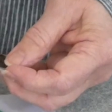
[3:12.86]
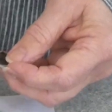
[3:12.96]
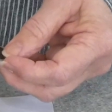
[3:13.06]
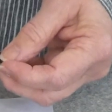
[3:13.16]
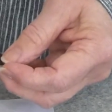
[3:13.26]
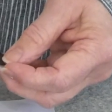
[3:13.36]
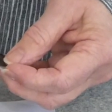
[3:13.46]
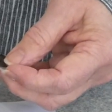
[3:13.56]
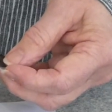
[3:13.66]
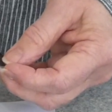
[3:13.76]
of the
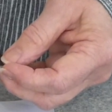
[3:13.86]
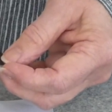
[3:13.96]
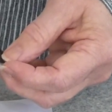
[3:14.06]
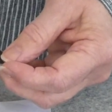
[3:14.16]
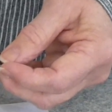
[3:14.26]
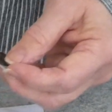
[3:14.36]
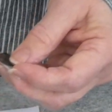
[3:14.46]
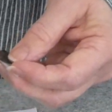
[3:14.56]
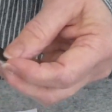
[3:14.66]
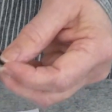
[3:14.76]
tree if it should be
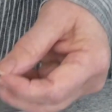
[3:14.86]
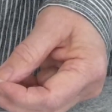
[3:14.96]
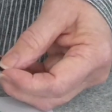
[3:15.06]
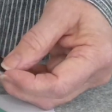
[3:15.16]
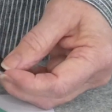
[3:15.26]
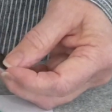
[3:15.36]
behind the tree